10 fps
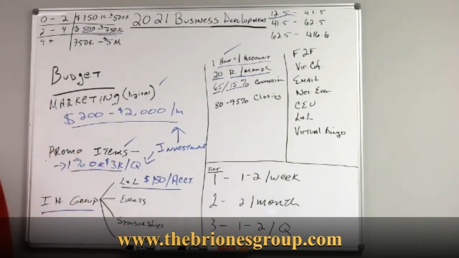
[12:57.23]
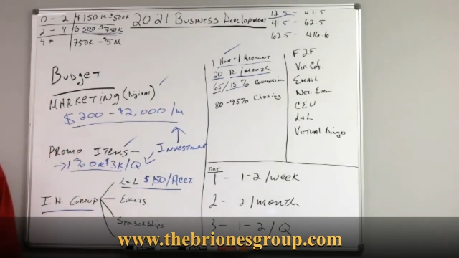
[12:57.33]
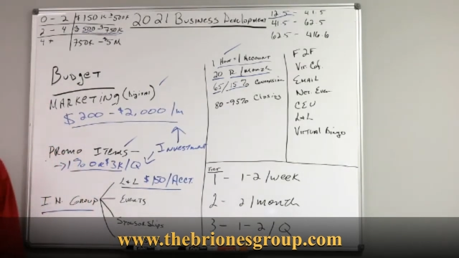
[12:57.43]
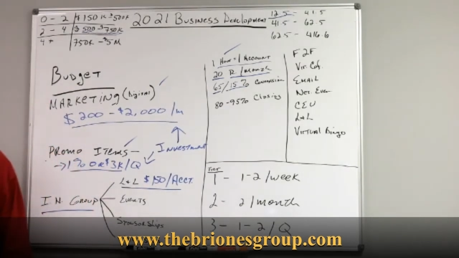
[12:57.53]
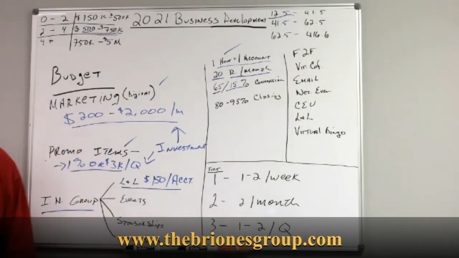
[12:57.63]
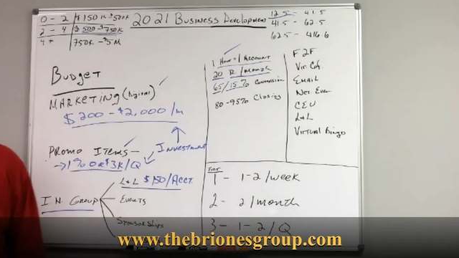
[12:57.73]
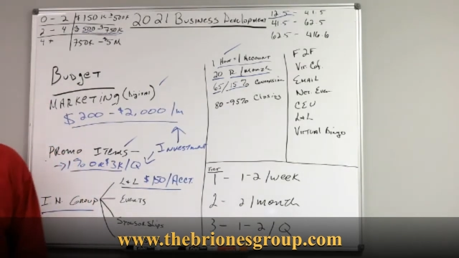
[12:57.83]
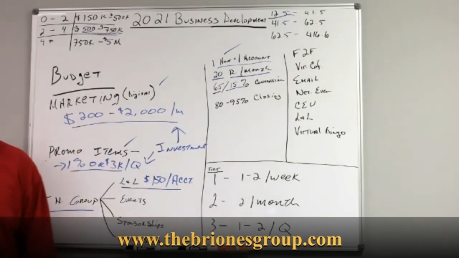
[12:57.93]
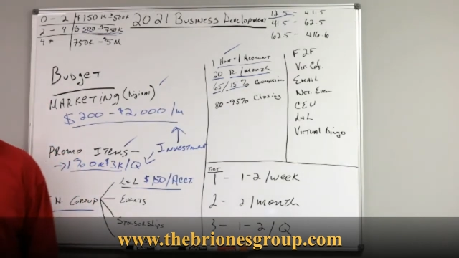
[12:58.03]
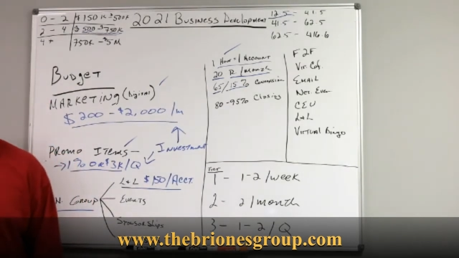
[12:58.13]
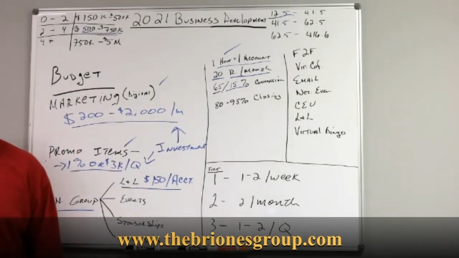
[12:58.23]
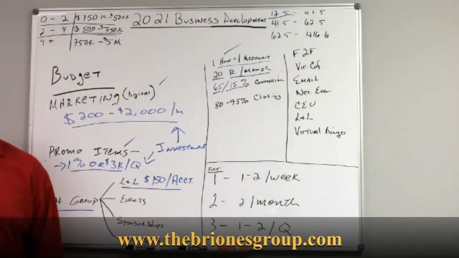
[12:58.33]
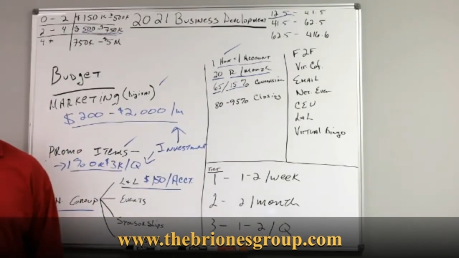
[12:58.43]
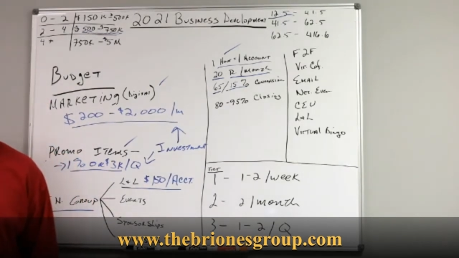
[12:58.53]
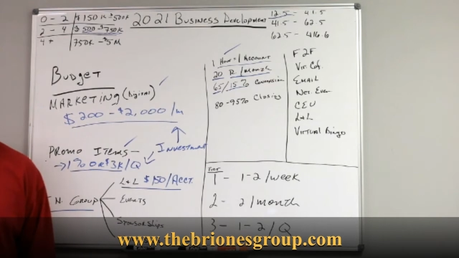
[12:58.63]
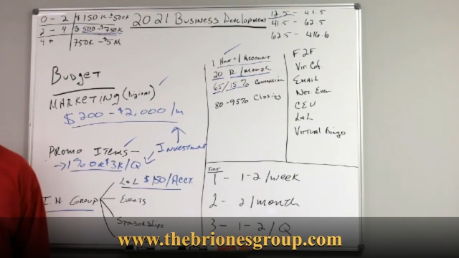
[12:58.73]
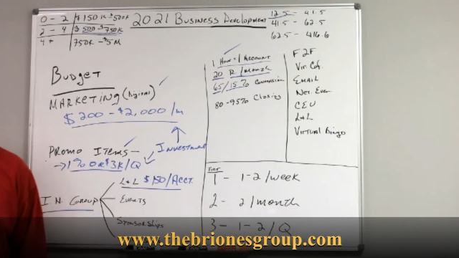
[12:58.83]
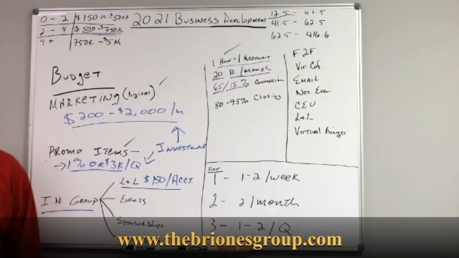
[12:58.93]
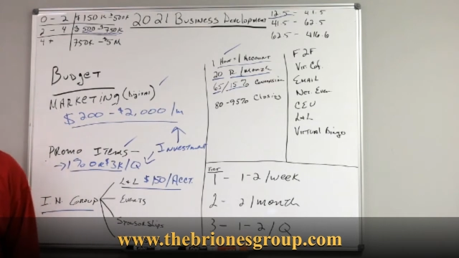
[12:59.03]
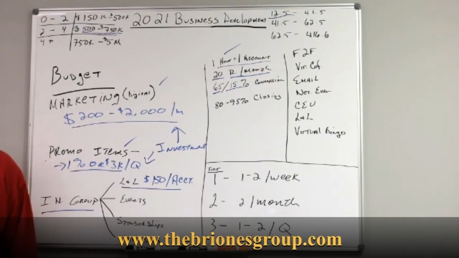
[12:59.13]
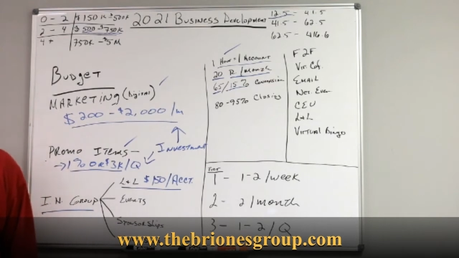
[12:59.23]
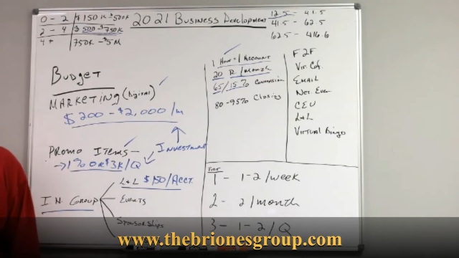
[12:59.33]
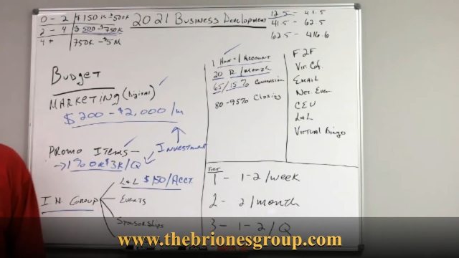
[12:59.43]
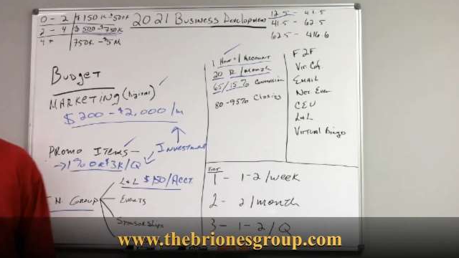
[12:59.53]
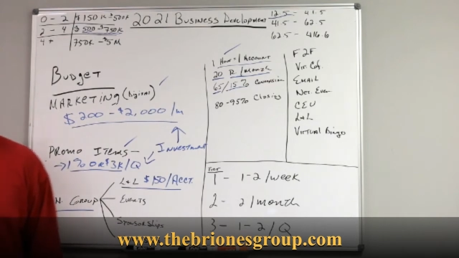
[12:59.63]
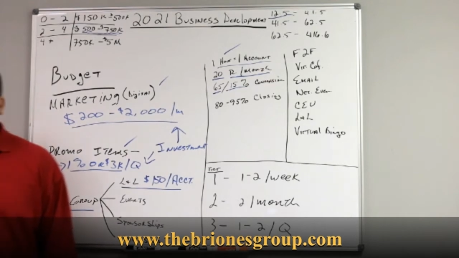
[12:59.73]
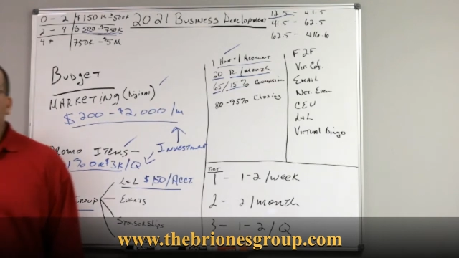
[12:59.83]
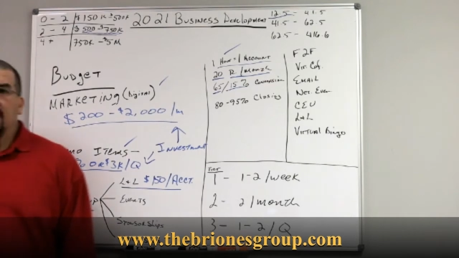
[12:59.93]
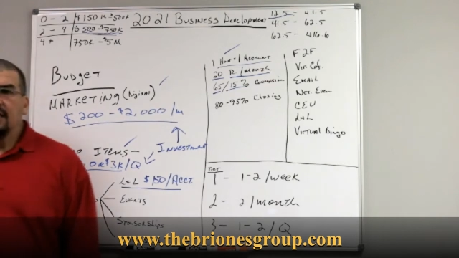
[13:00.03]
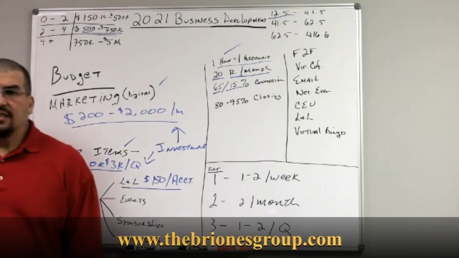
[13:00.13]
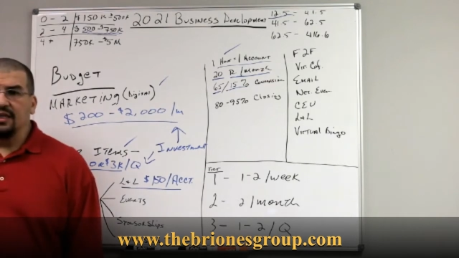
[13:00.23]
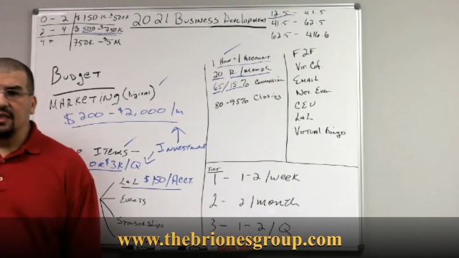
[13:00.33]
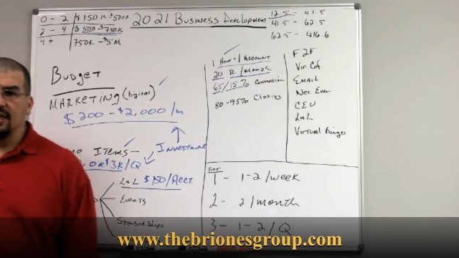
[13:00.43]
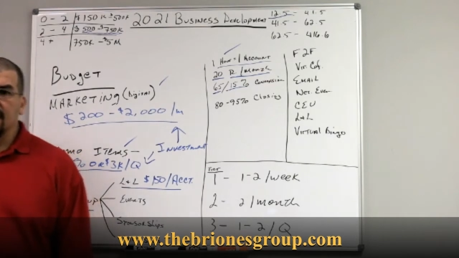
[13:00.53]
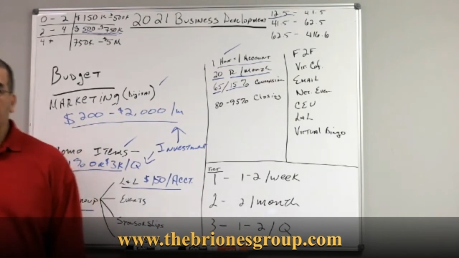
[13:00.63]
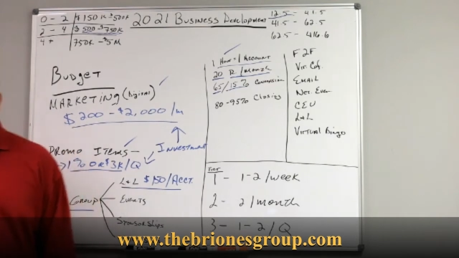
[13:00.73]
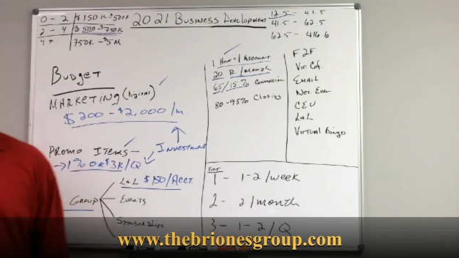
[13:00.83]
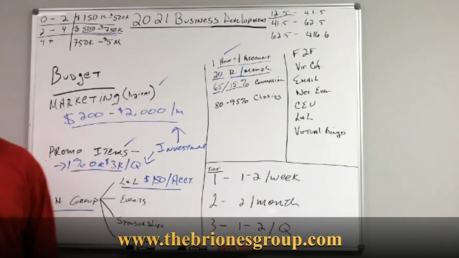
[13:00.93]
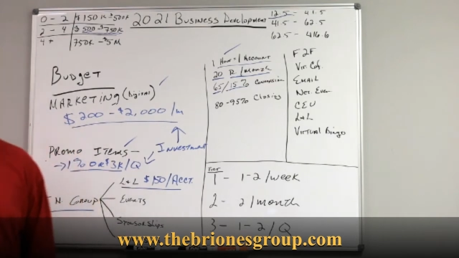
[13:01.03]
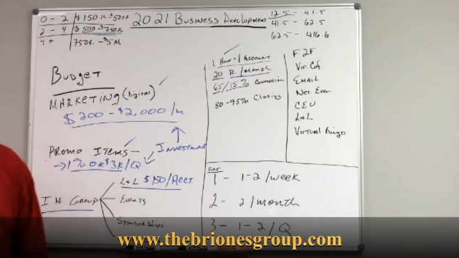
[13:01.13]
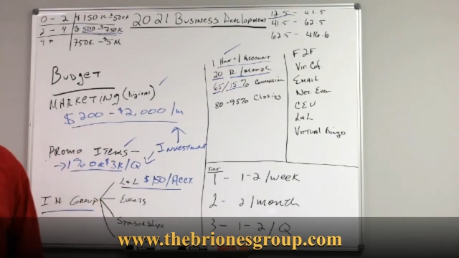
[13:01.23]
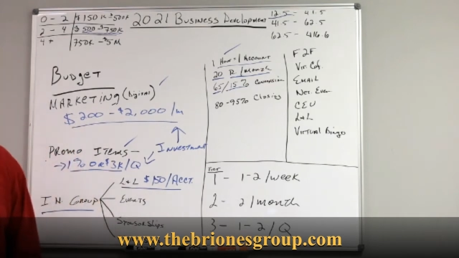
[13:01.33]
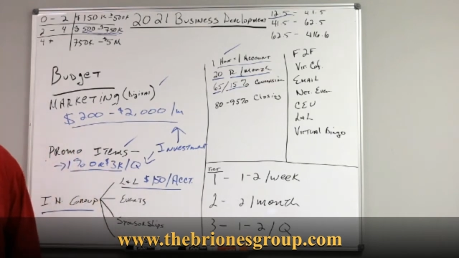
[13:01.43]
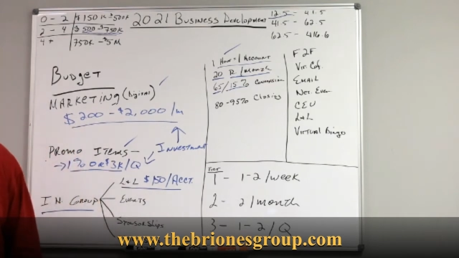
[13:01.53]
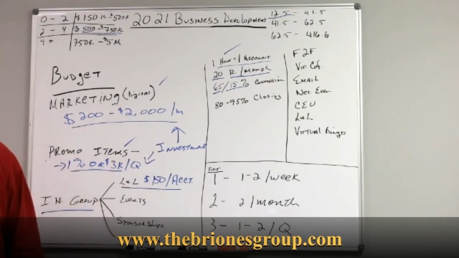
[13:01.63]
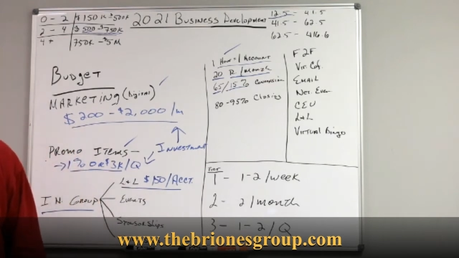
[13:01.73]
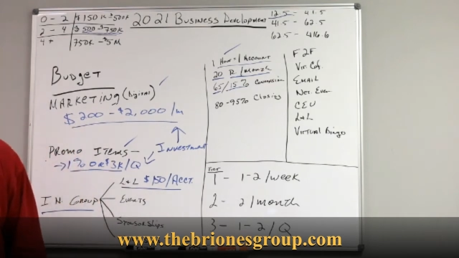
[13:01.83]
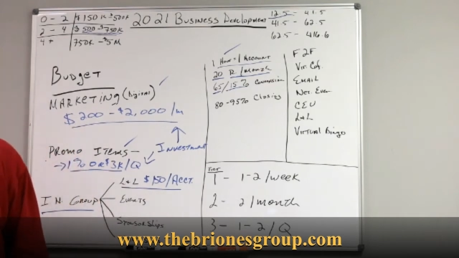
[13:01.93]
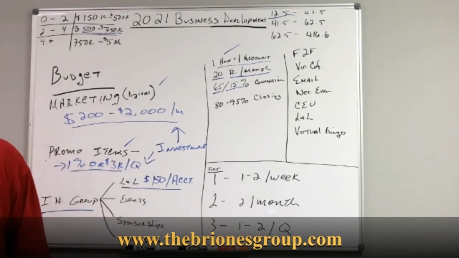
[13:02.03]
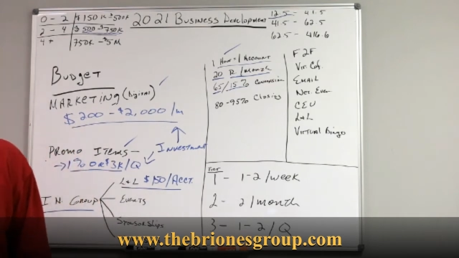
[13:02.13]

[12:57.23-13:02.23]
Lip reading: Nobody's mouth can be seen.